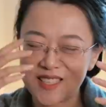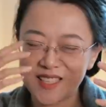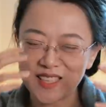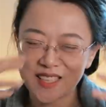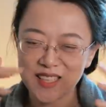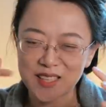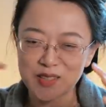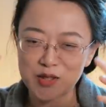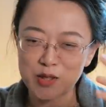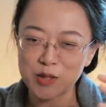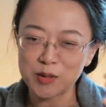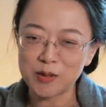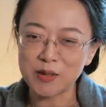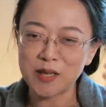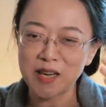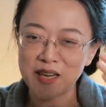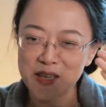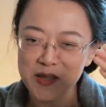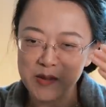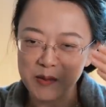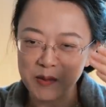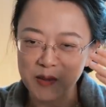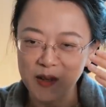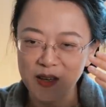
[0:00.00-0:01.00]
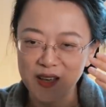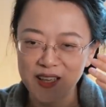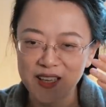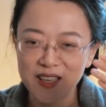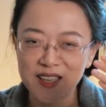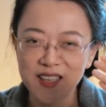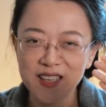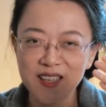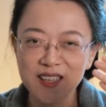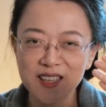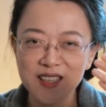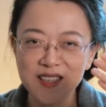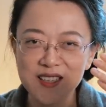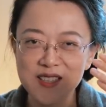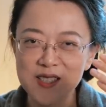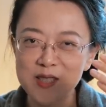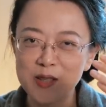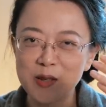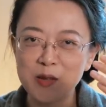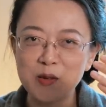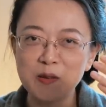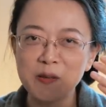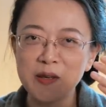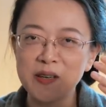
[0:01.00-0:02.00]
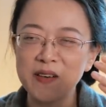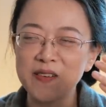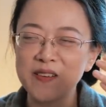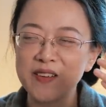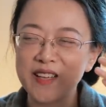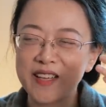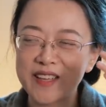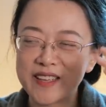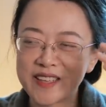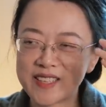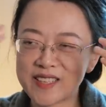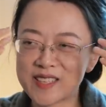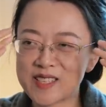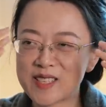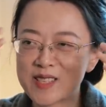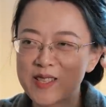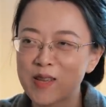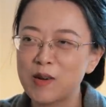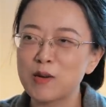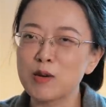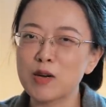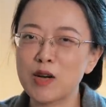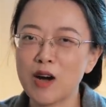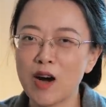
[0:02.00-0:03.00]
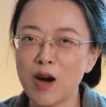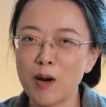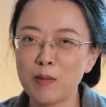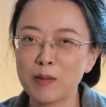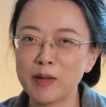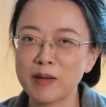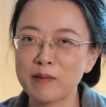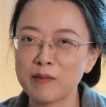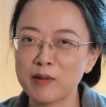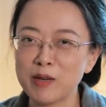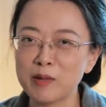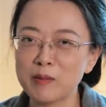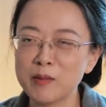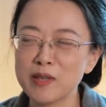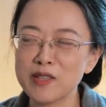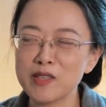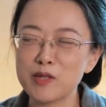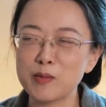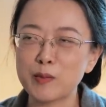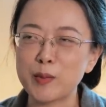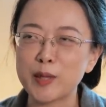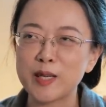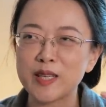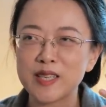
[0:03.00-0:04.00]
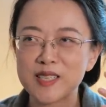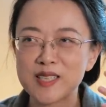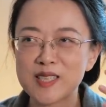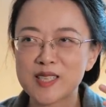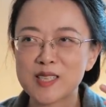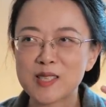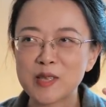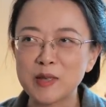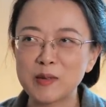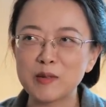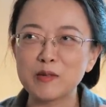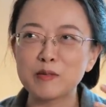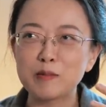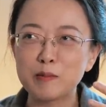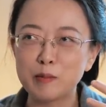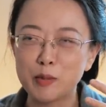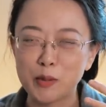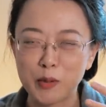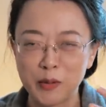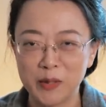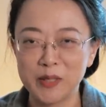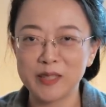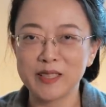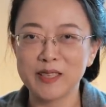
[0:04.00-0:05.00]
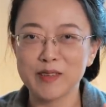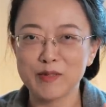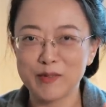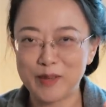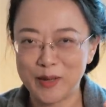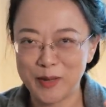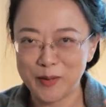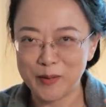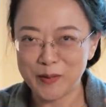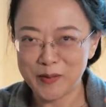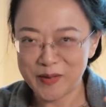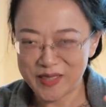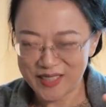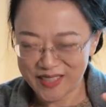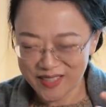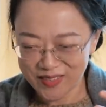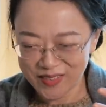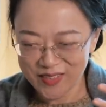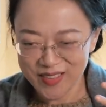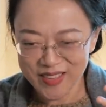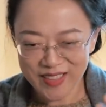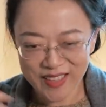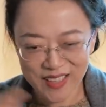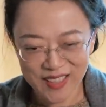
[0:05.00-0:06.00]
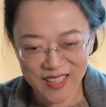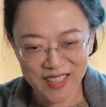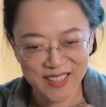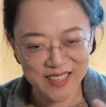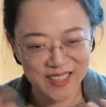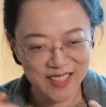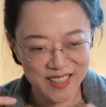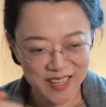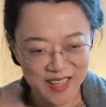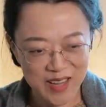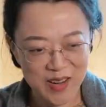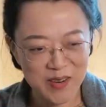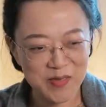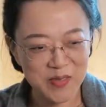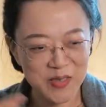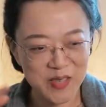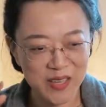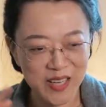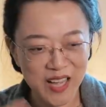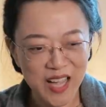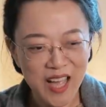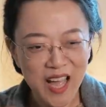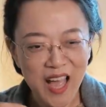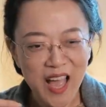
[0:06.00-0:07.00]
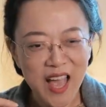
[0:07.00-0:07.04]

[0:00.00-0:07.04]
Like two guys walking, slow-mo, like so goblin moment, but it's so poorly filmed with the lighting camera.